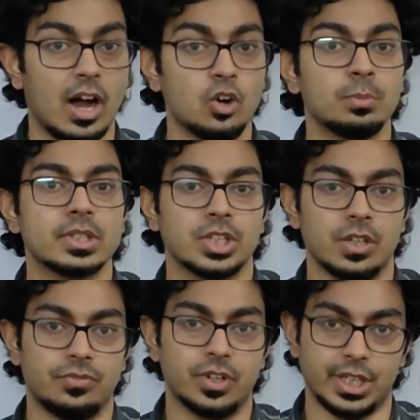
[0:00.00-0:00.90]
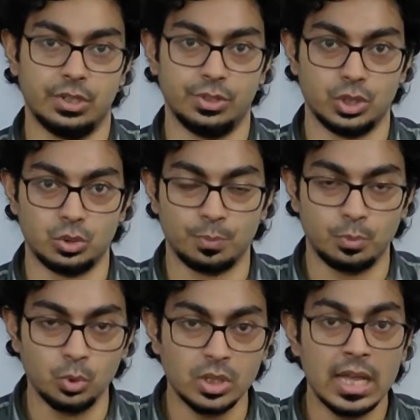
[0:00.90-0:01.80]
how much effort you need to
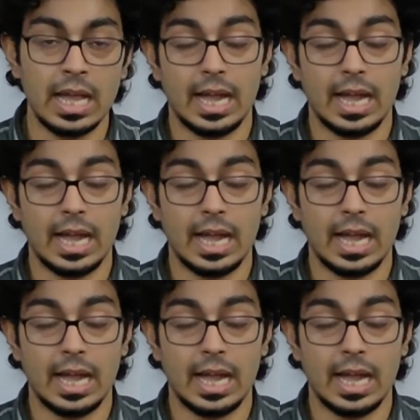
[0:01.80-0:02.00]
put,